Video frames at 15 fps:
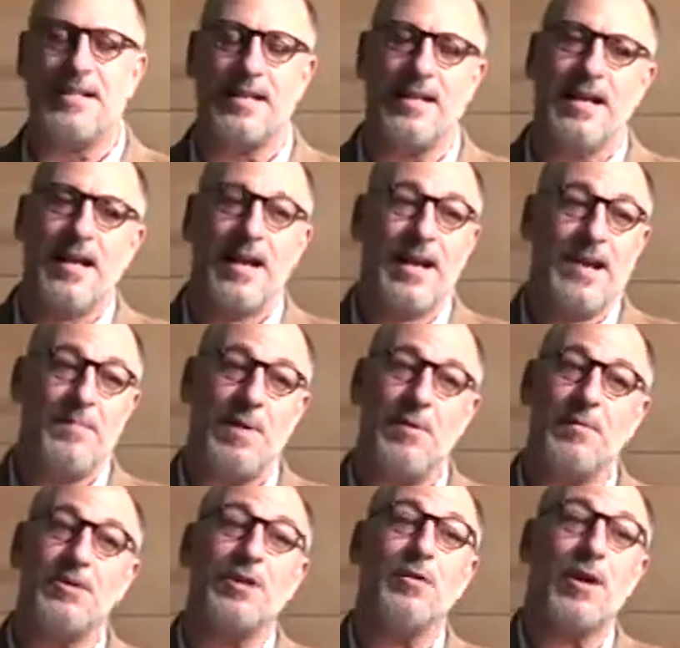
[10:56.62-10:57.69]
that maybe
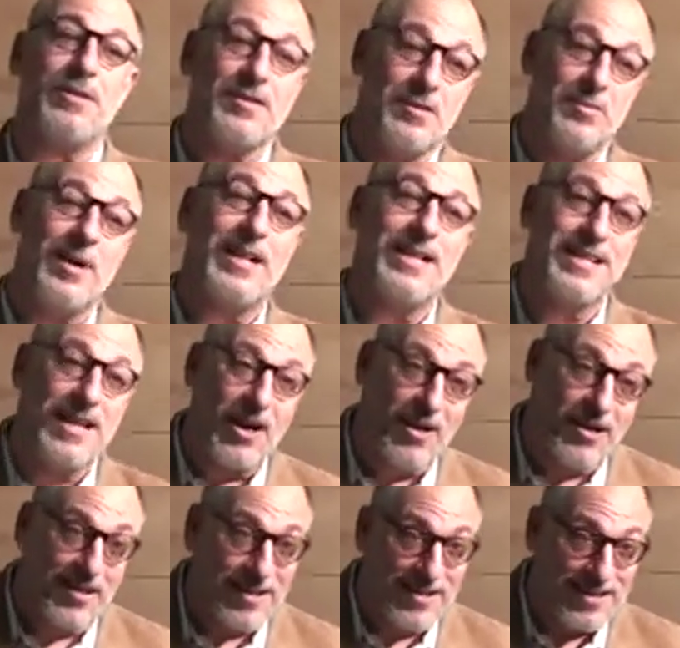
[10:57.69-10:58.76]
we should go out there and weed the
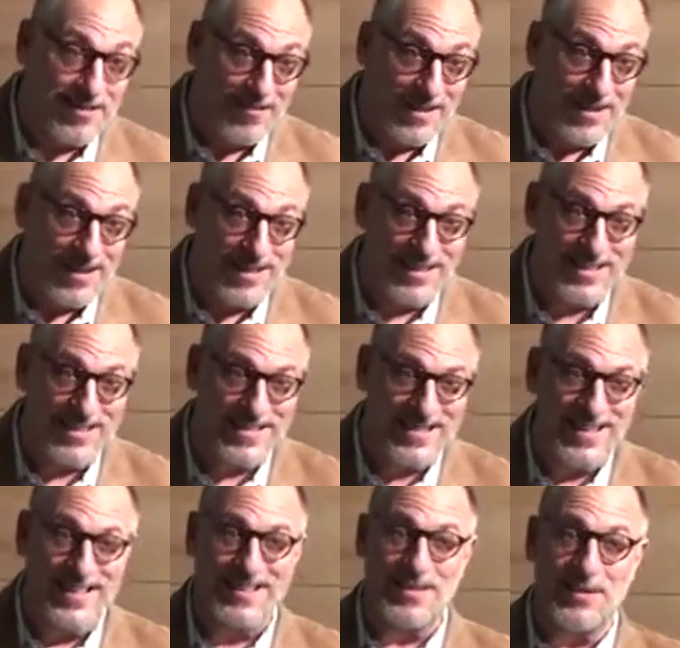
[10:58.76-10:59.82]
garden, right?
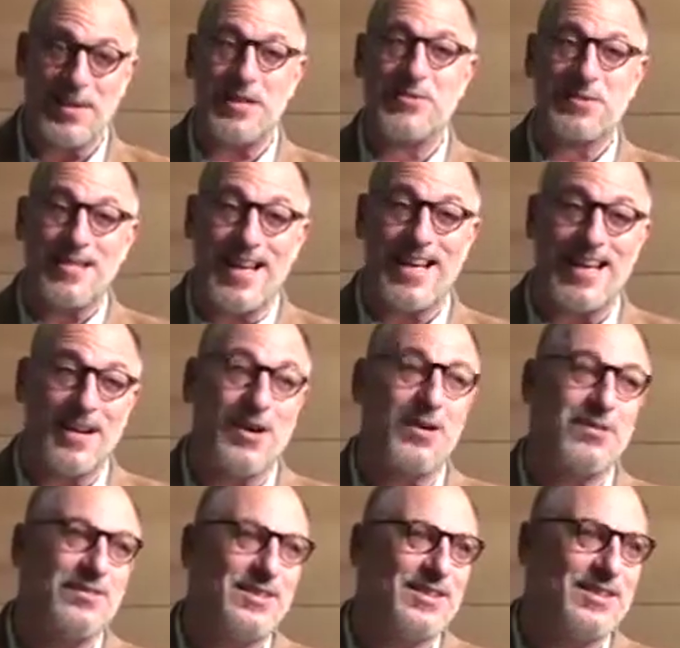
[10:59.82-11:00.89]
Because the weeds were taking
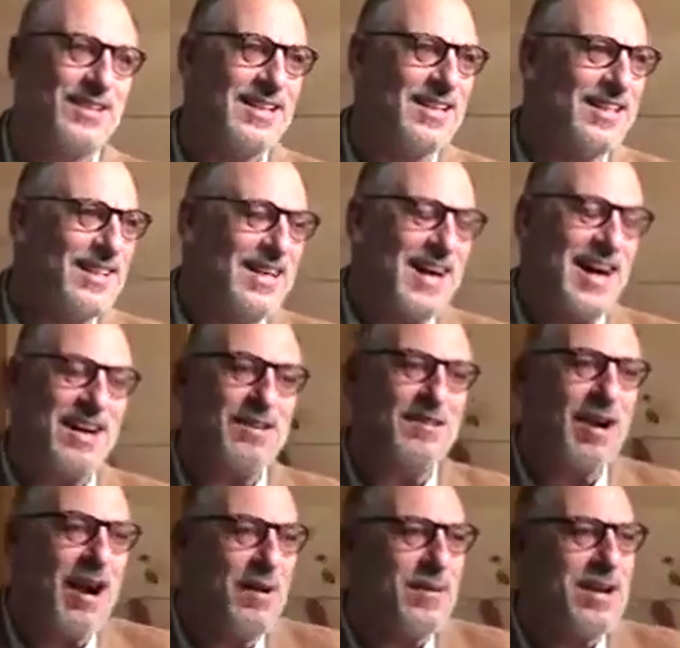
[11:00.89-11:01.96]
over. I don't
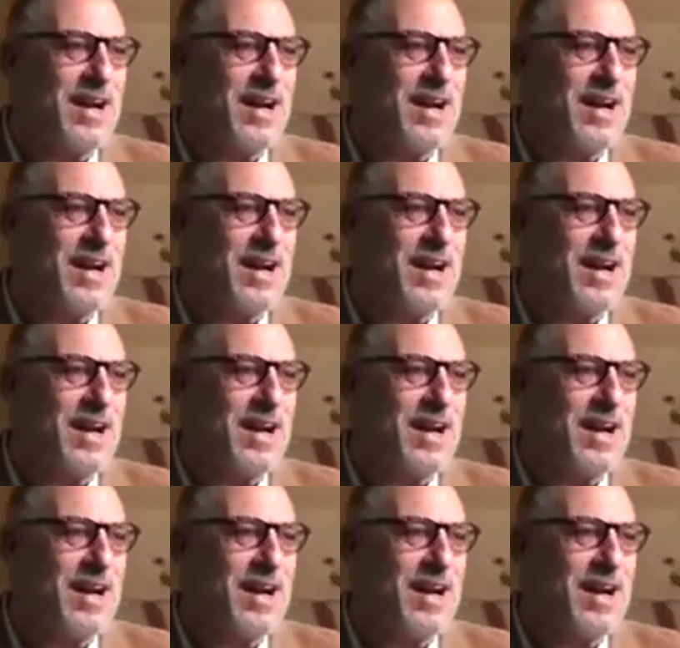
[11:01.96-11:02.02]
know how we